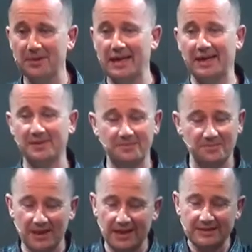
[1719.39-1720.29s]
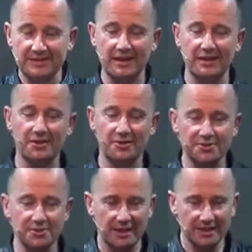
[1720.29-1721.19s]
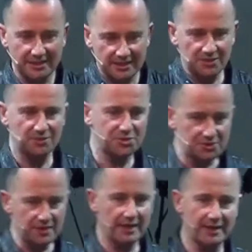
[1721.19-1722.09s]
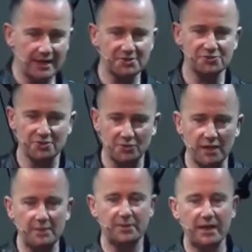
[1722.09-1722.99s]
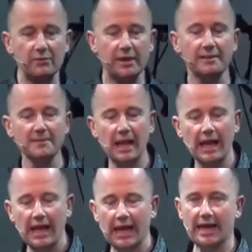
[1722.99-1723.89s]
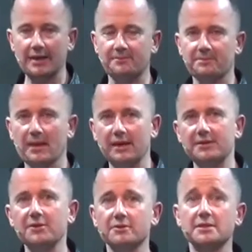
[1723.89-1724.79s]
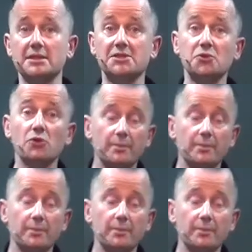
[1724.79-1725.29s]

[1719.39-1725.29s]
Um, and I'd encourage you, like I said, to go through that again during the week. But anyway, um, you know, there's a story